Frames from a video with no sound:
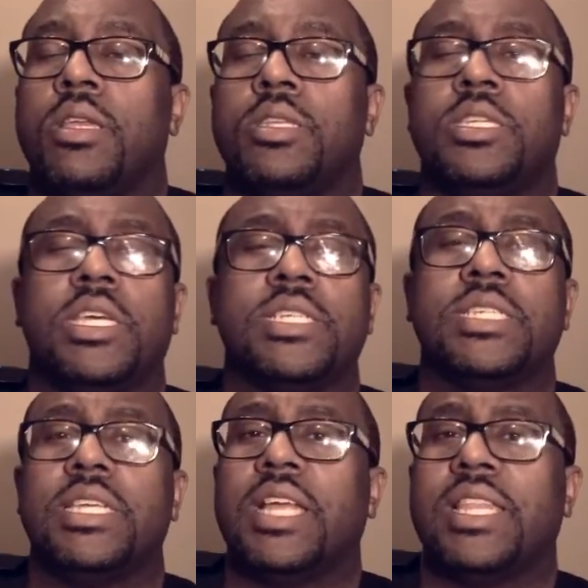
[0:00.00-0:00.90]
She could
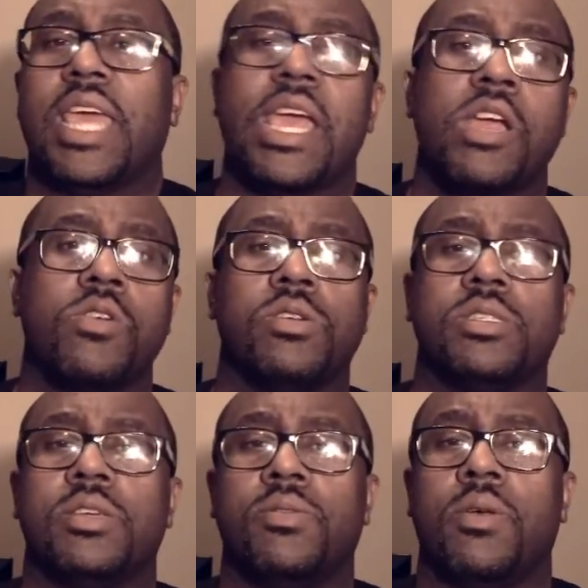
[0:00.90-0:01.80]
see like the errors
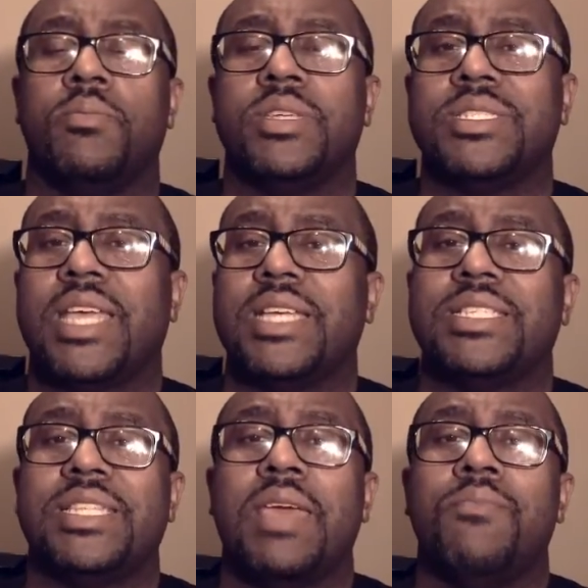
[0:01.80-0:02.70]
and mistakes
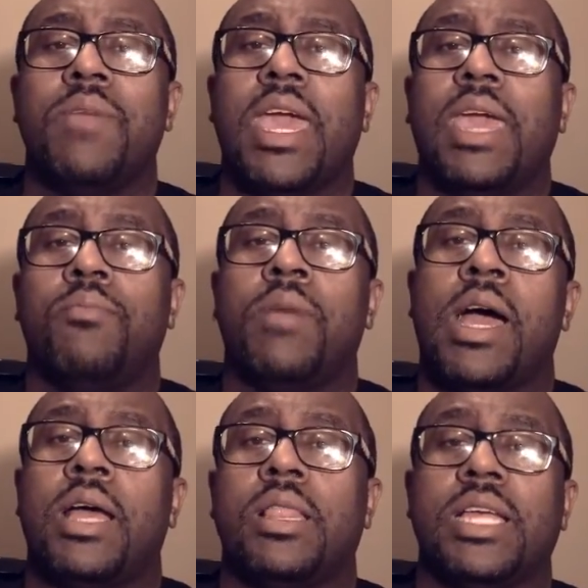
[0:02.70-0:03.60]
that they made
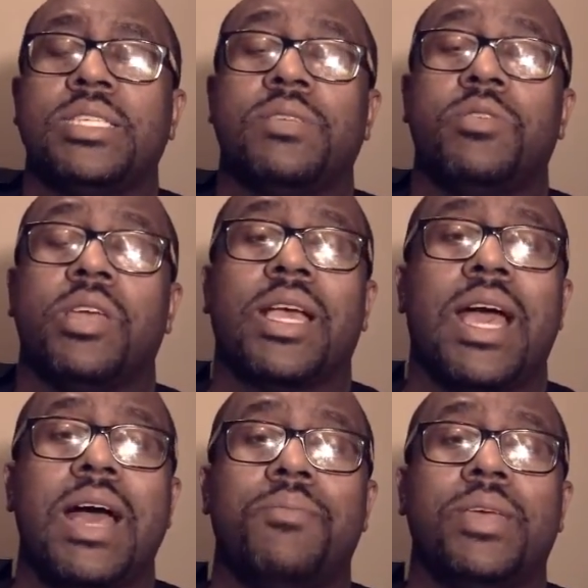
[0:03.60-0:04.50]
by like some of their
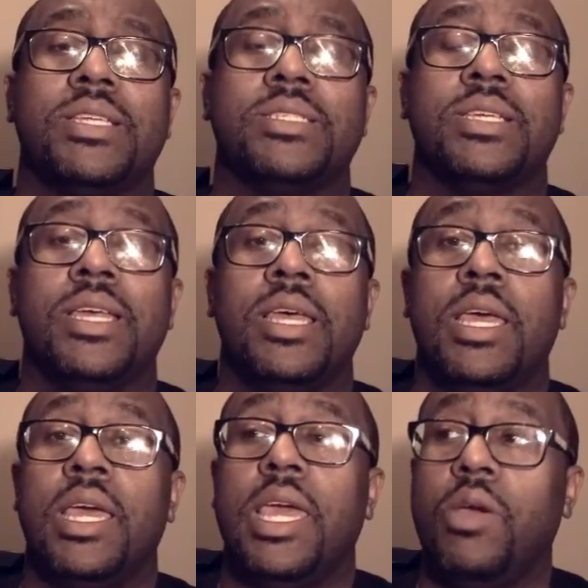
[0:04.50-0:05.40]
comments.
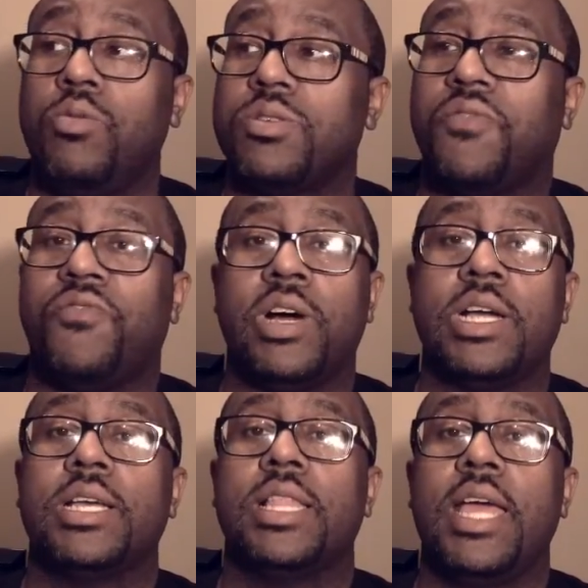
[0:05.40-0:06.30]
It was a
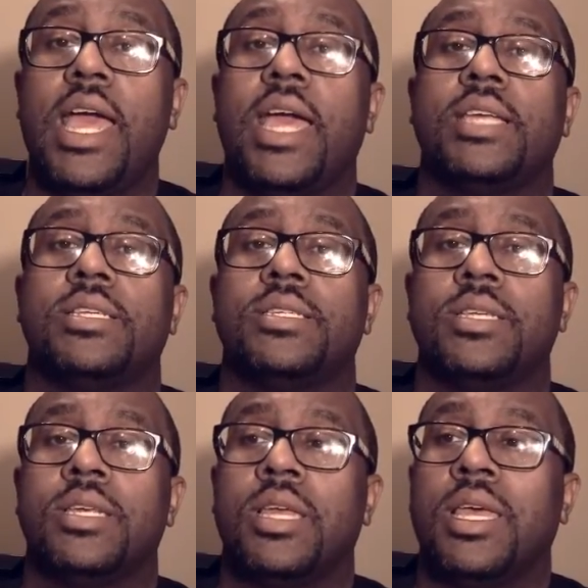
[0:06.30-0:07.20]
fun class.
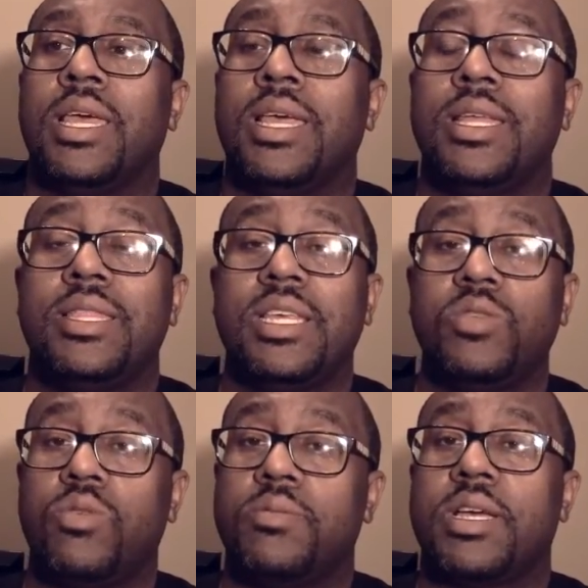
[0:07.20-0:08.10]
This
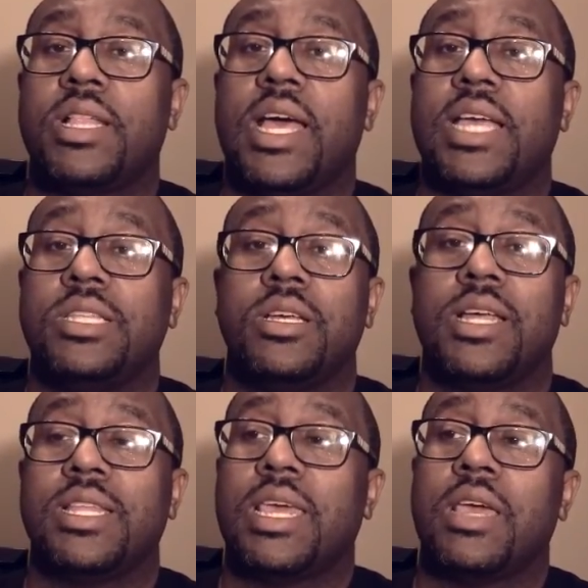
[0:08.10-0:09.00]
woman class looked
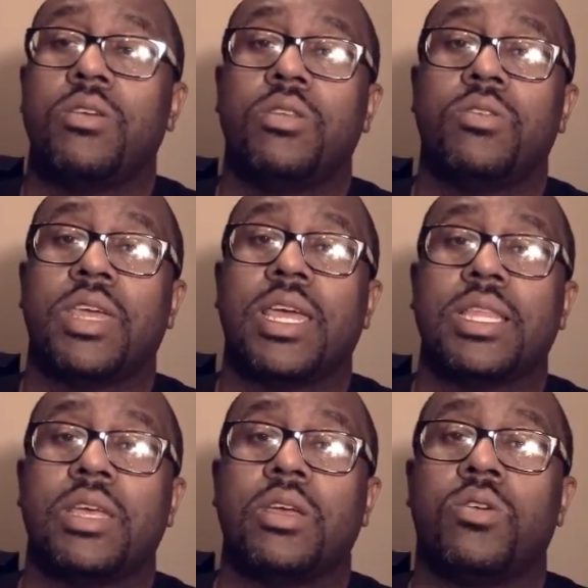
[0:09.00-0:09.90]
like they got
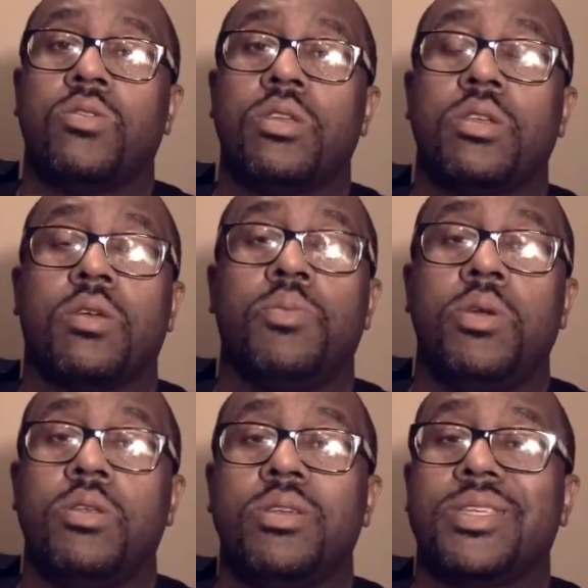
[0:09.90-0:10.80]
their own little
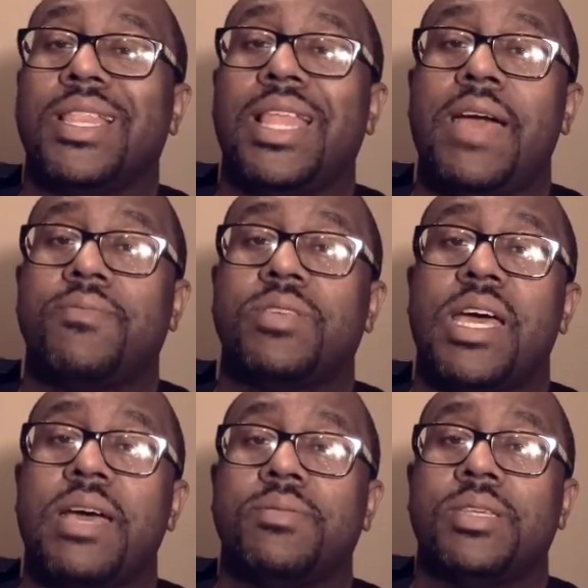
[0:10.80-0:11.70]
computers or
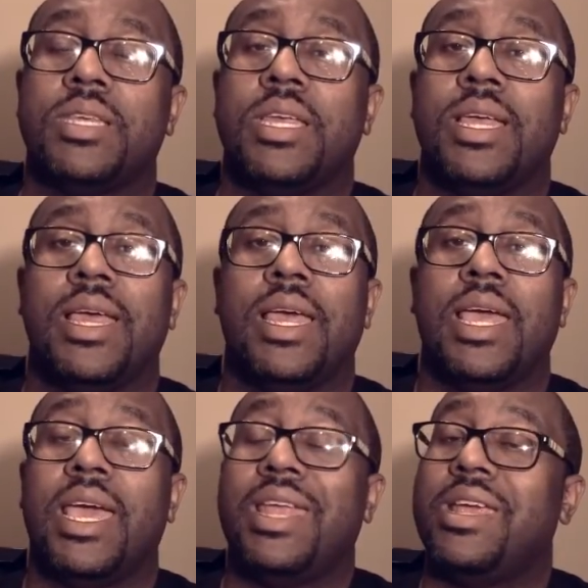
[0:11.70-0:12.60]
laptops,
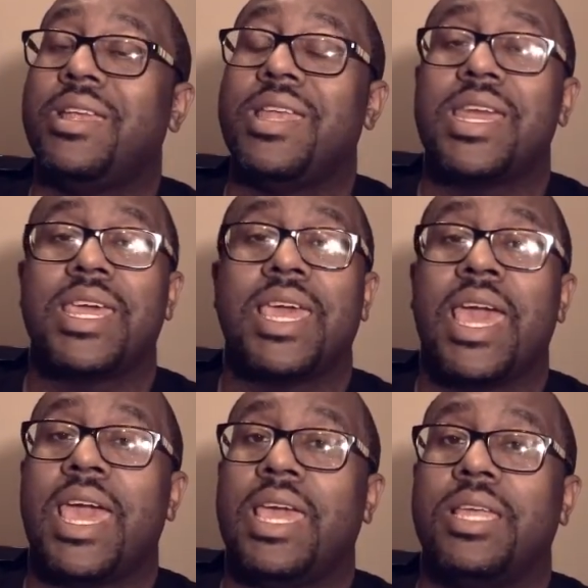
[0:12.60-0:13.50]
and they're not
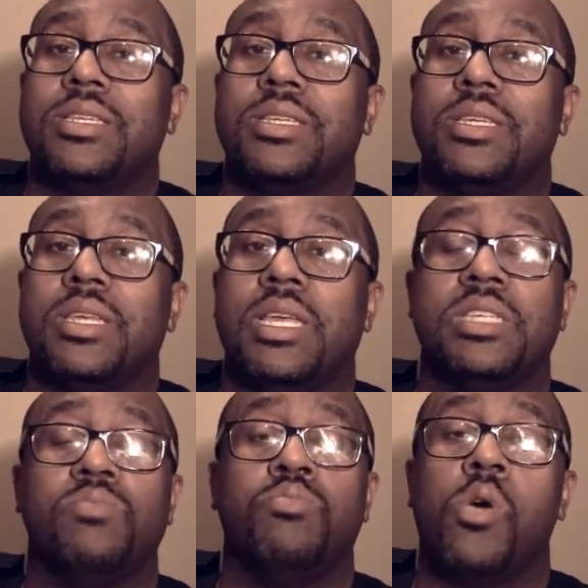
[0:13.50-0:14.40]
engaged.
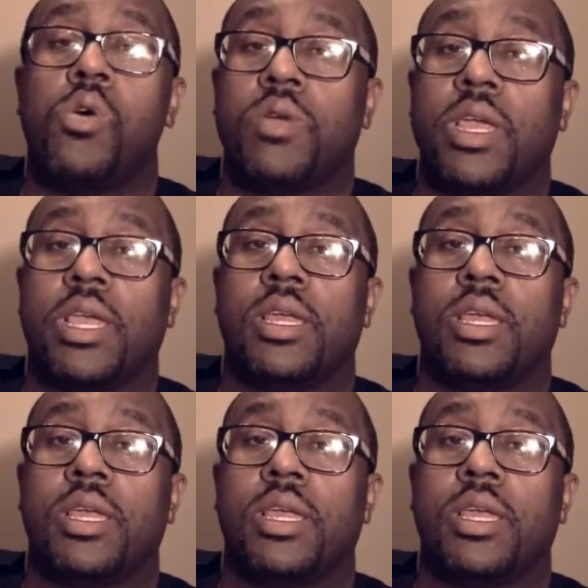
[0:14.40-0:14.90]
It's boring.